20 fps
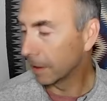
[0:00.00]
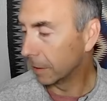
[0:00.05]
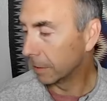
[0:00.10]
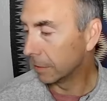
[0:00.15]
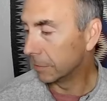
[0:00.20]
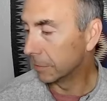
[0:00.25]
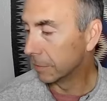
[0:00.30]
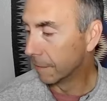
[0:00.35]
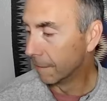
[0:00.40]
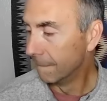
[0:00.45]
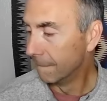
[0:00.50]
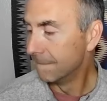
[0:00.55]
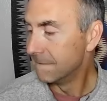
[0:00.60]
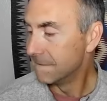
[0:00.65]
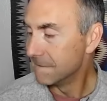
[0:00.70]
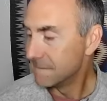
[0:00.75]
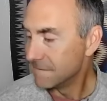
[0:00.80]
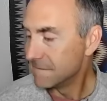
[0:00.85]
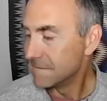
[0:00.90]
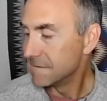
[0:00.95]
and
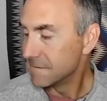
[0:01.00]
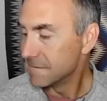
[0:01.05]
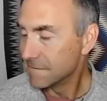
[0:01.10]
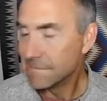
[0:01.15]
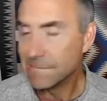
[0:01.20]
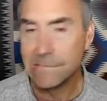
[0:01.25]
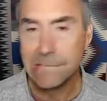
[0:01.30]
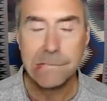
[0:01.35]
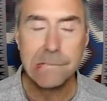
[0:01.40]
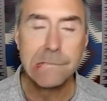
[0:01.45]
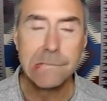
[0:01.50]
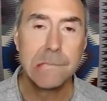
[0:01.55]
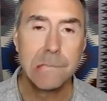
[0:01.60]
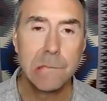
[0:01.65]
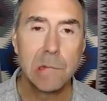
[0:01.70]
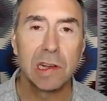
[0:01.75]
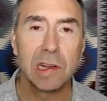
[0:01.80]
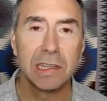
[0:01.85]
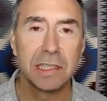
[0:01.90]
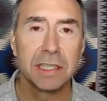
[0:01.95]

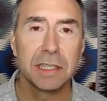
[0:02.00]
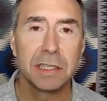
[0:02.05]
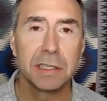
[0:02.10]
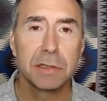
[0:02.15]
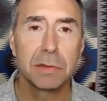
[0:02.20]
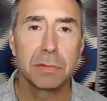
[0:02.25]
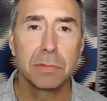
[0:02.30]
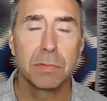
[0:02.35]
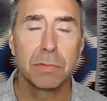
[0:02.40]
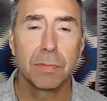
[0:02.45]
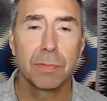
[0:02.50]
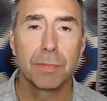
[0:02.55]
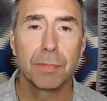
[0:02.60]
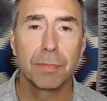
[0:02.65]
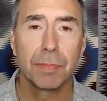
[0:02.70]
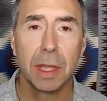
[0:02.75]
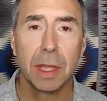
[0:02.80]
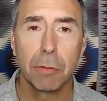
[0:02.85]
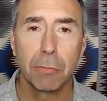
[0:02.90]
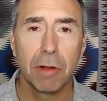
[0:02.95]
let's
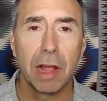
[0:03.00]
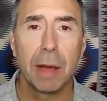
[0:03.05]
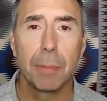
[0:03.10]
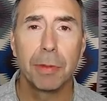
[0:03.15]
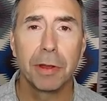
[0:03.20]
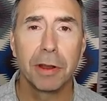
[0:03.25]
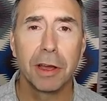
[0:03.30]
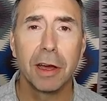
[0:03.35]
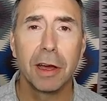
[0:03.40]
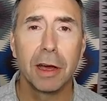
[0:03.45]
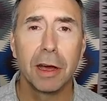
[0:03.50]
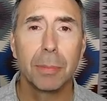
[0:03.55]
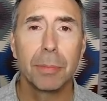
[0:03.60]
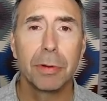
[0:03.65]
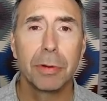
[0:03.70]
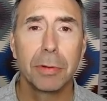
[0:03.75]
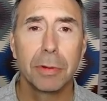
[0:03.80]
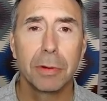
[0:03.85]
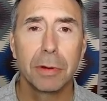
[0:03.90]
wrap it up